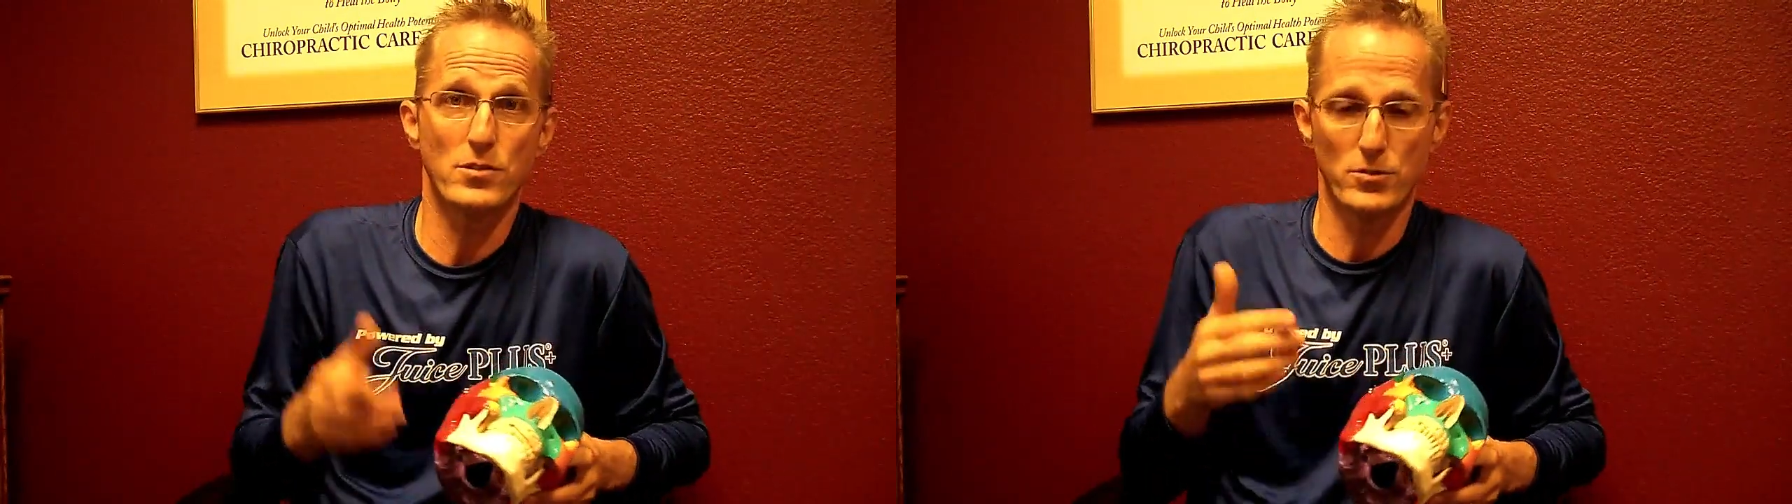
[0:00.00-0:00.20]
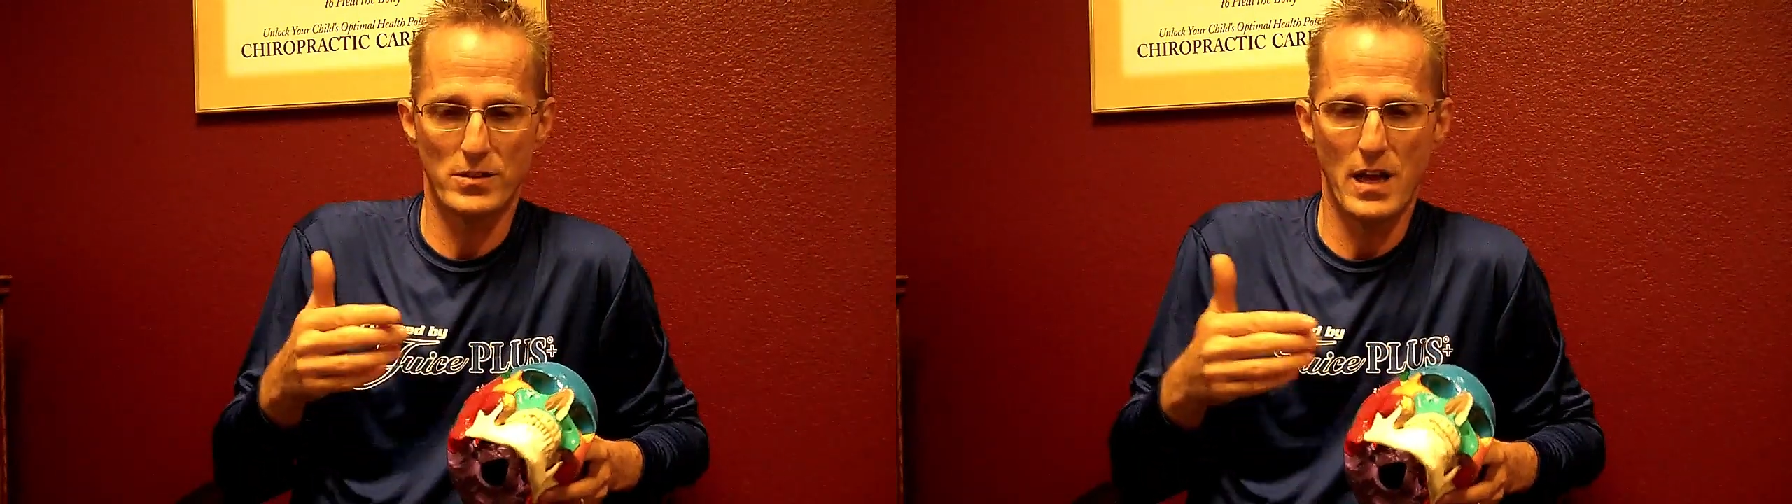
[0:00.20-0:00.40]

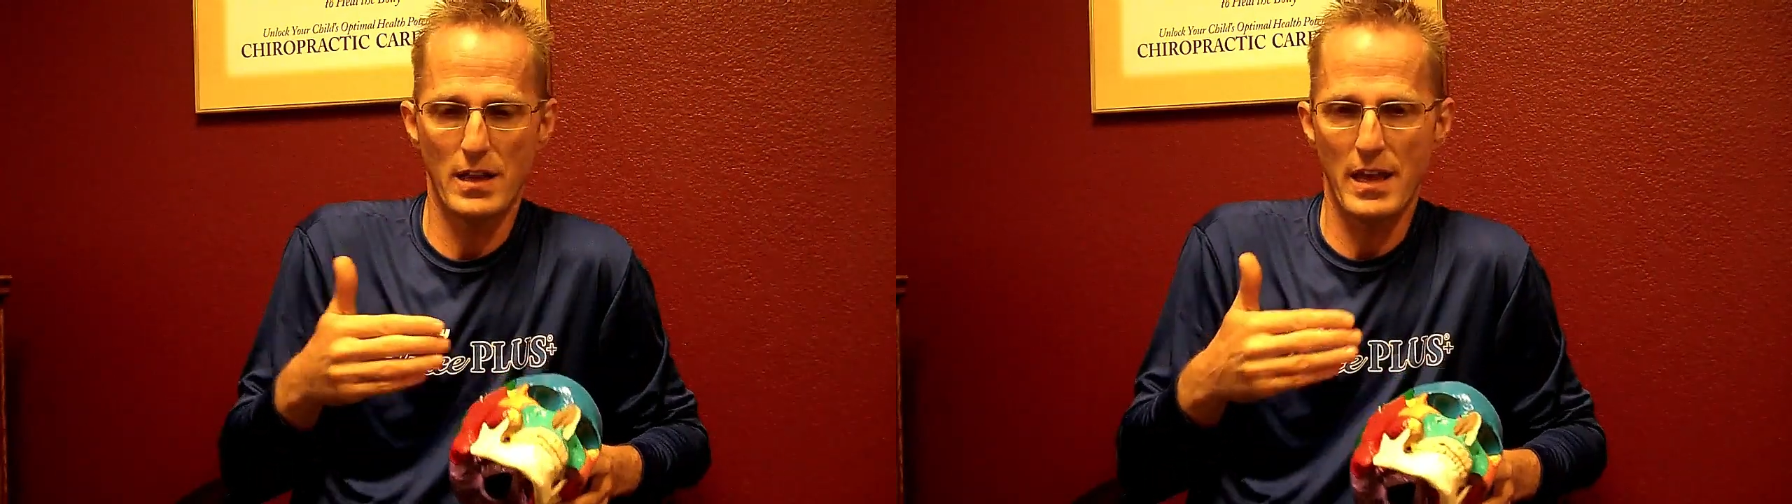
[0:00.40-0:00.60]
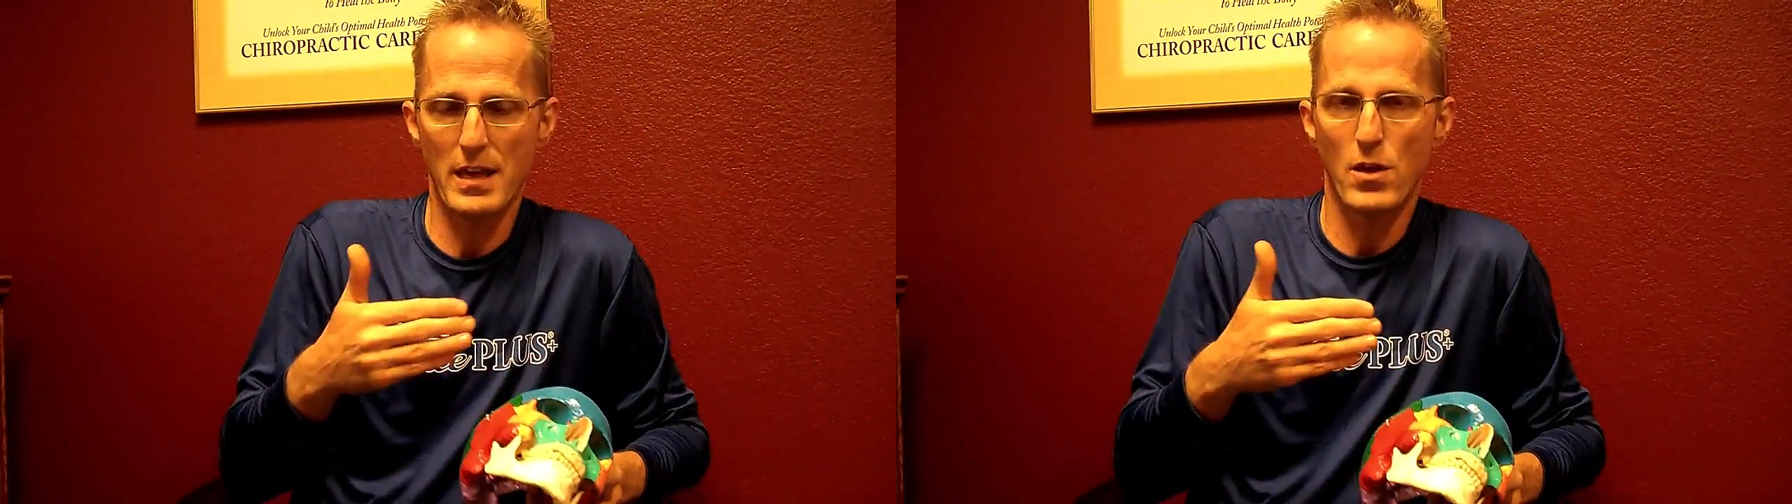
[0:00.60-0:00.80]
There's
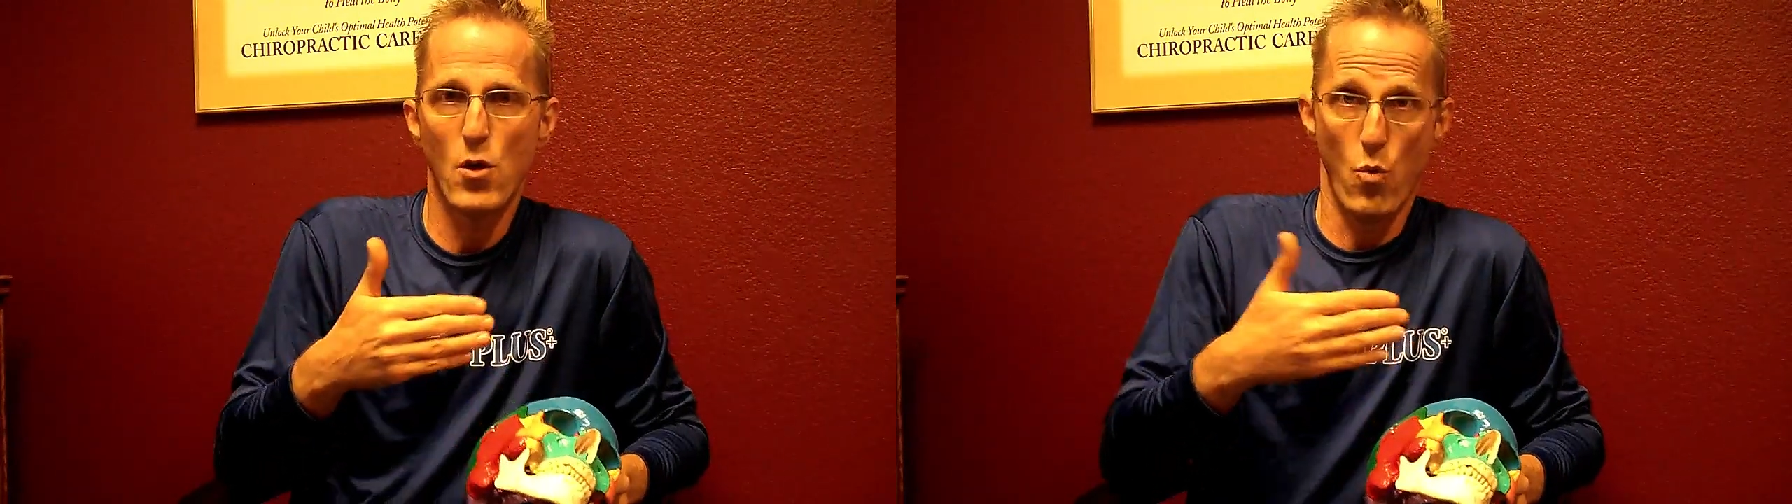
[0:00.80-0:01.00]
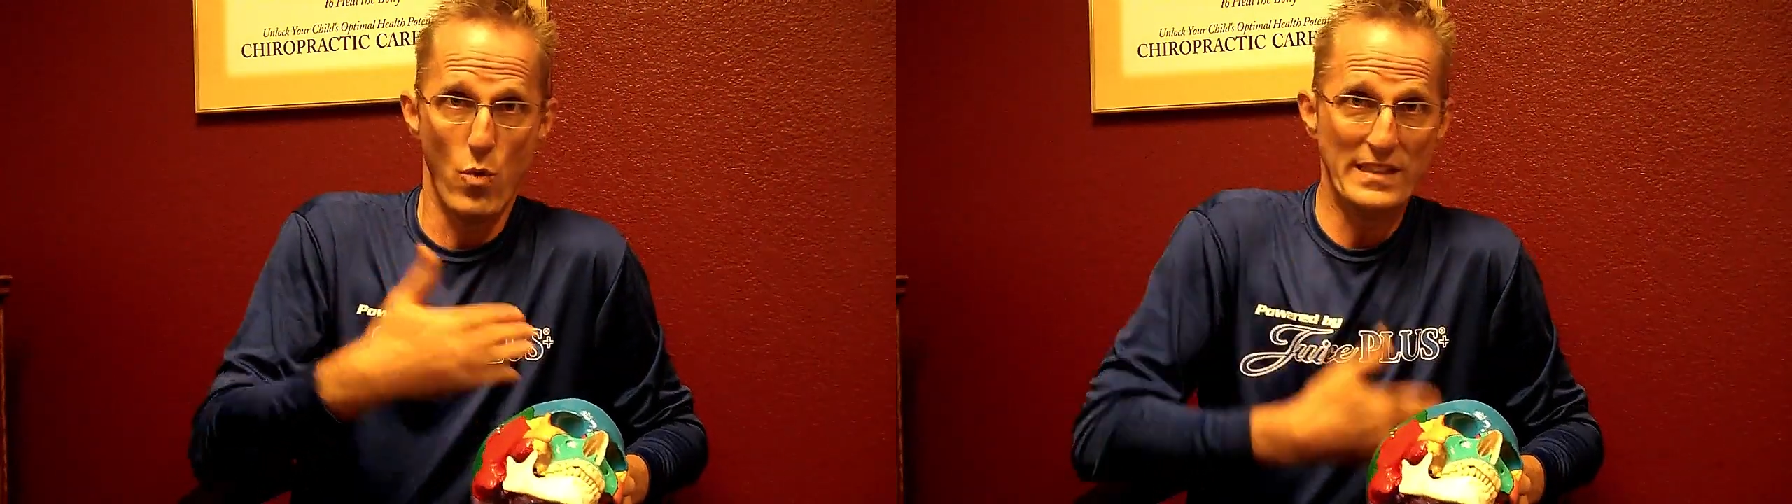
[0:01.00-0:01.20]
not like
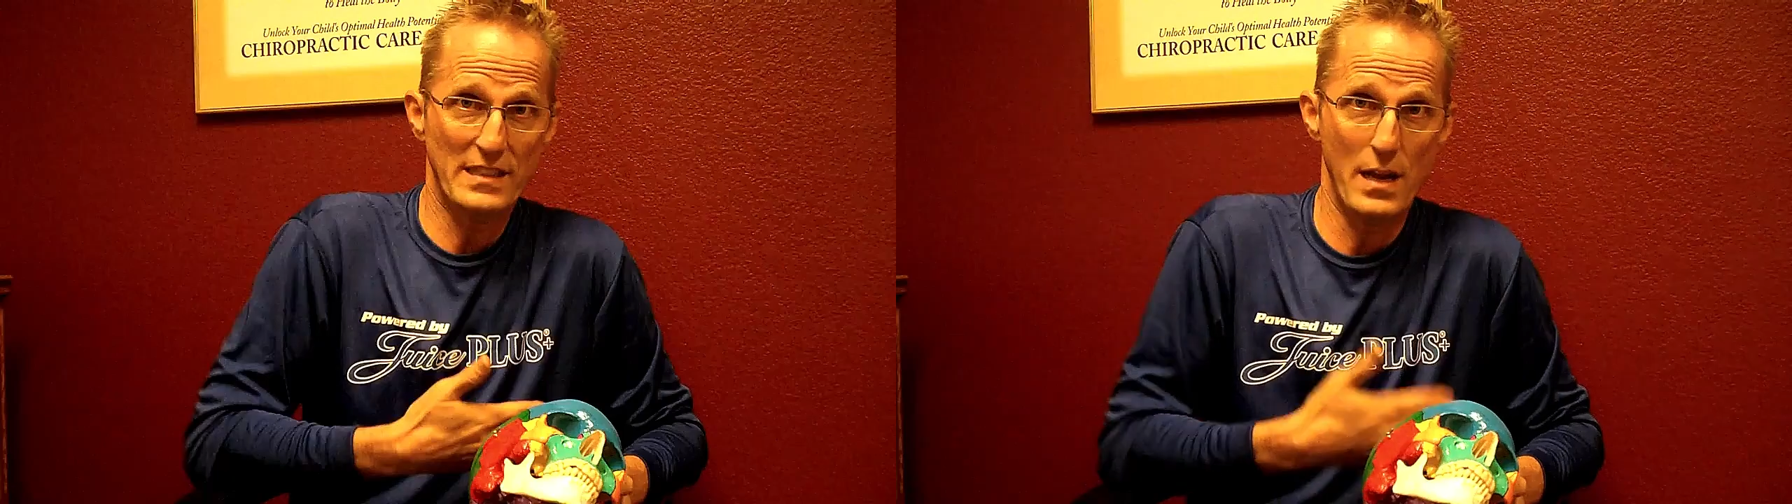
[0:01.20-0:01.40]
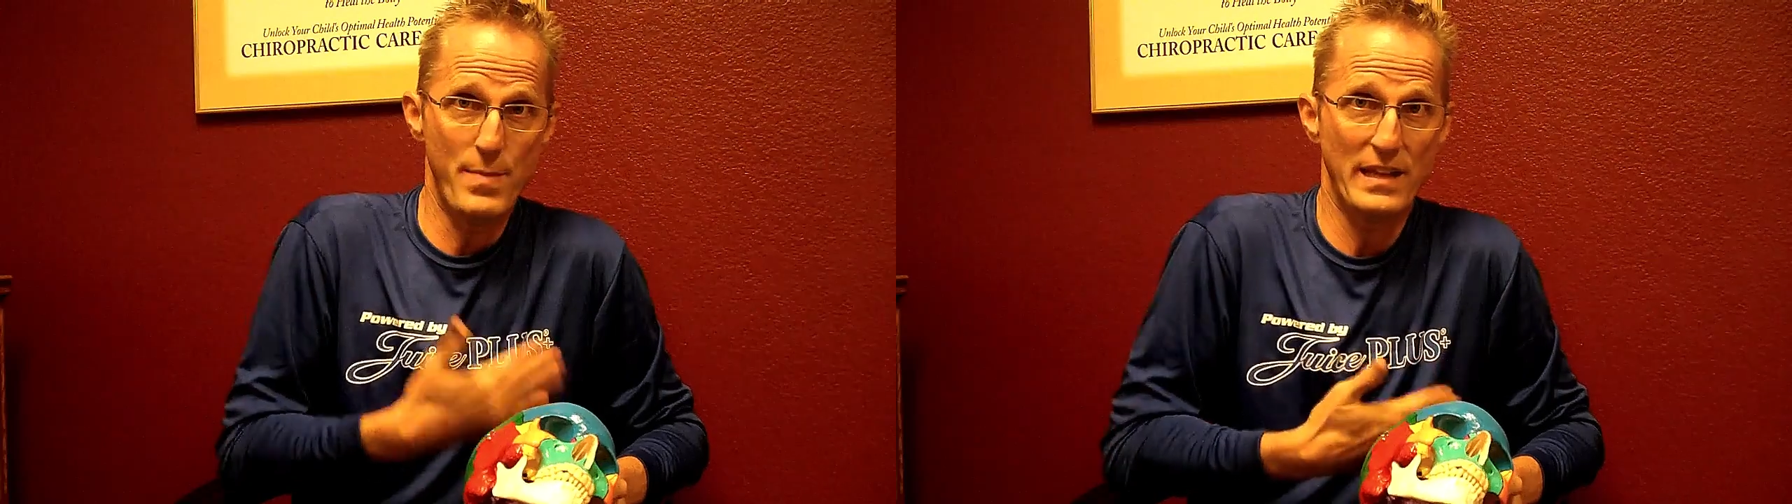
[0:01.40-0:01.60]
one
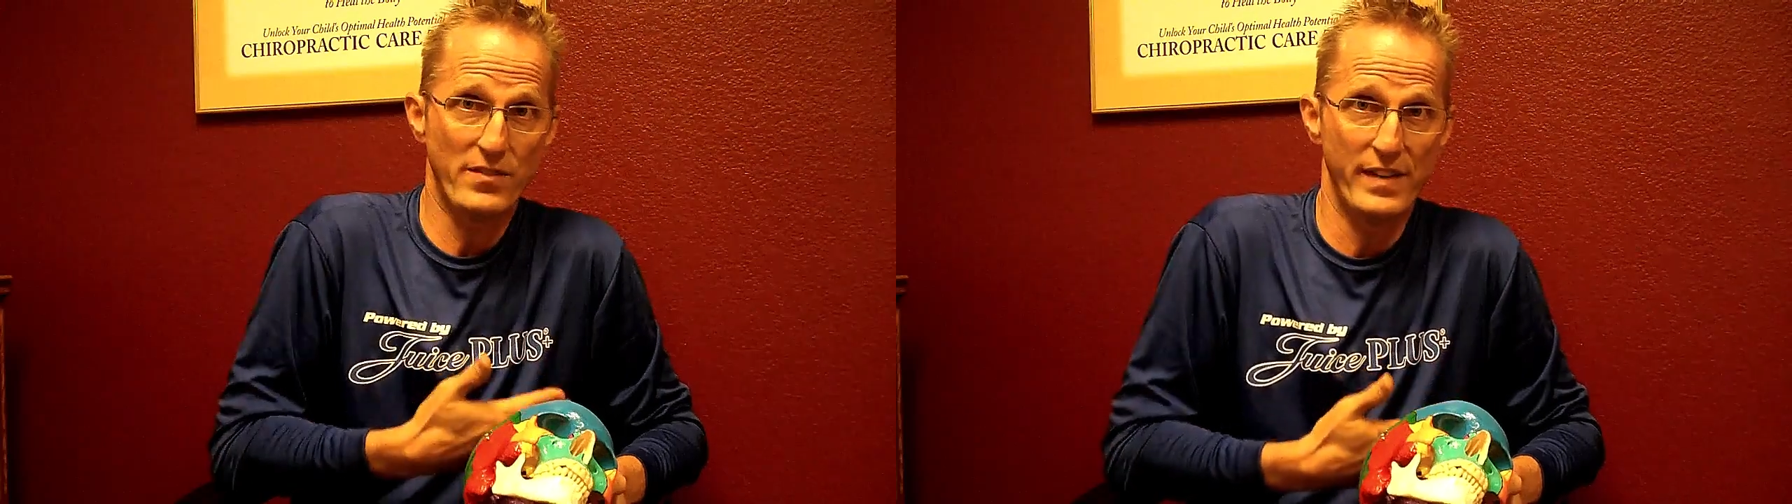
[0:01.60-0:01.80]
side makes